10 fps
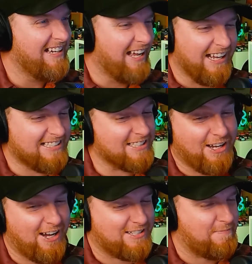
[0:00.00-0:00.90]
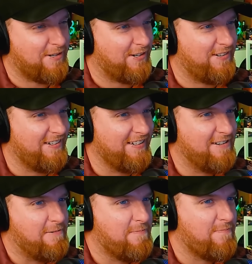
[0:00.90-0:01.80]
This is awesome,
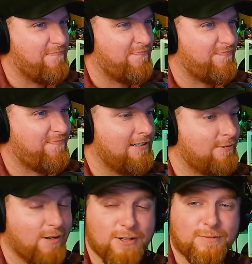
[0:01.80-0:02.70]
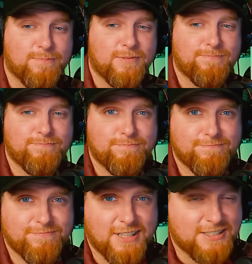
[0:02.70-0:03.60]
dude. Well,
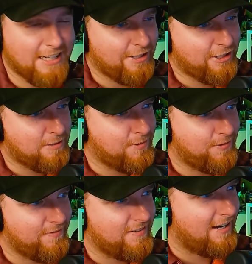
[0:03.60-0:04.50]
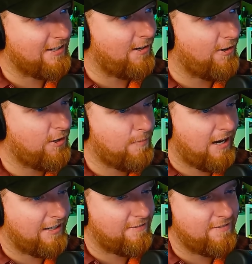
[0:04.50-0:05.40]
a daily commute on the
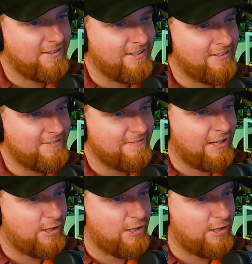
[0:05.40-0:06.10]
Autobahn in a